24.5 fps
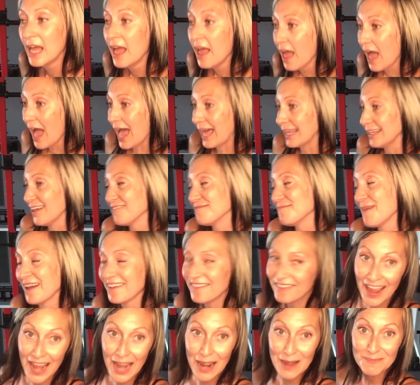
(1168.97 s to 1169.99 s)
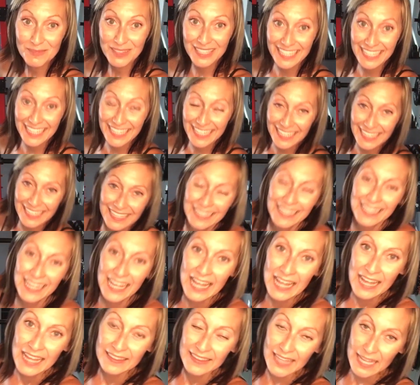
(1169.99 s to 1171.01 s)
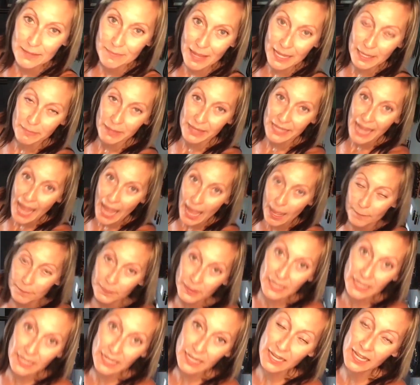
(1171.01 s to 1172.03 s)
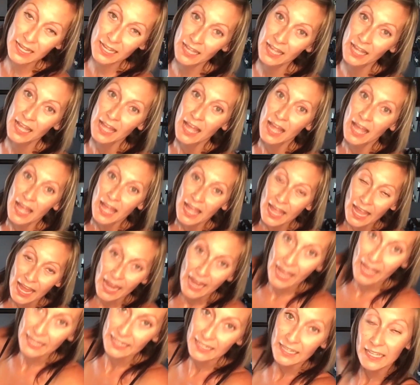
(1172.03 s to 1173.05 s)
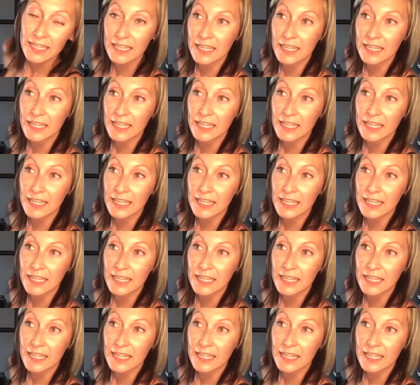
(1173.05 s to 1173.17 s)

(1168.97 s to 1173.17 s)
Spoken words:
I love my family. They make me happy. And